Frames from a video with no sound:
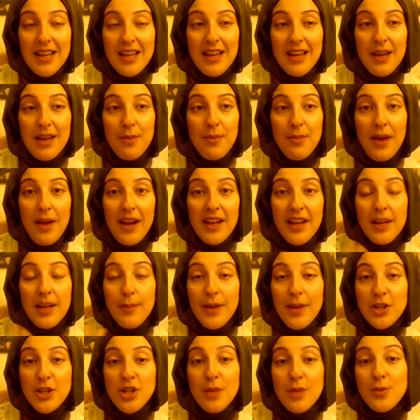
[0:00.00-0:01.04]
I can
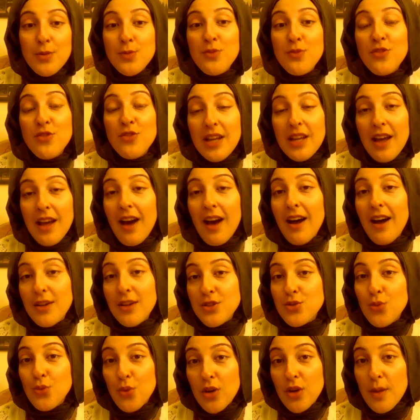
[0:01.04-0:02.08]
imagine it's really hard to
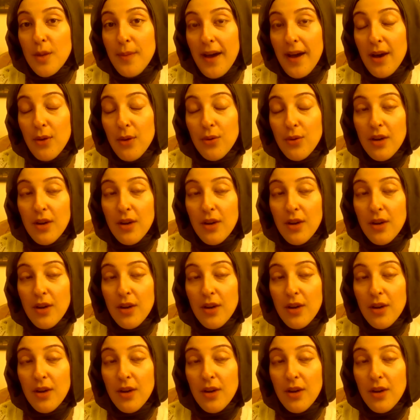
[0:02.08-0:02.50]
talk about,